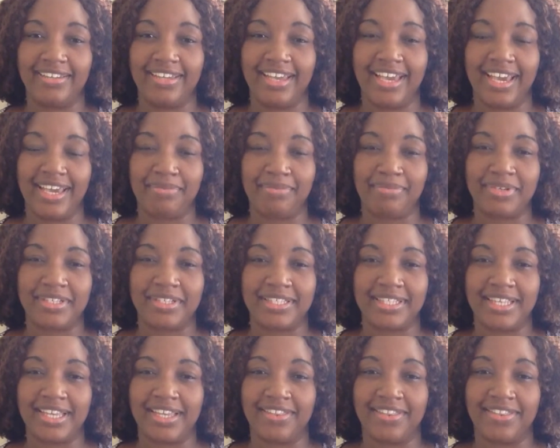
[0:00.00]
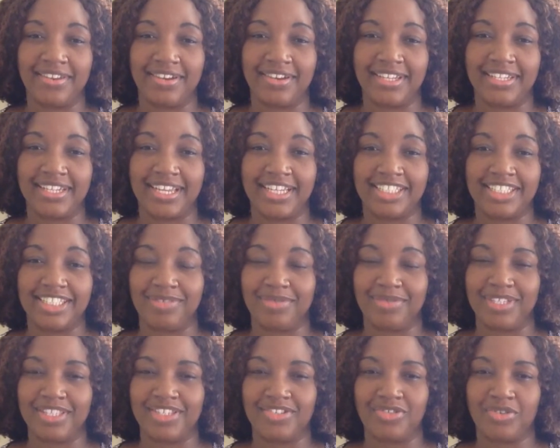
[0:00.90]
the high priest, then thought that she
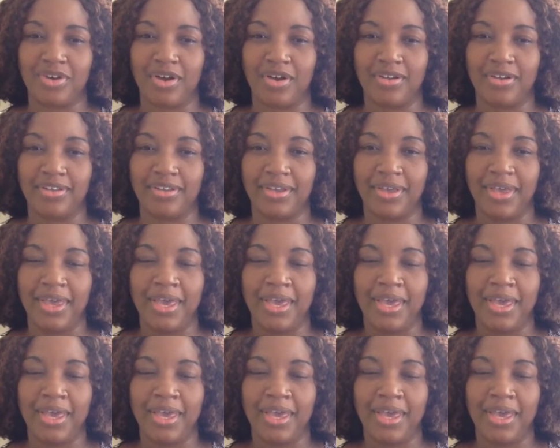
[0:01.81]
was drunk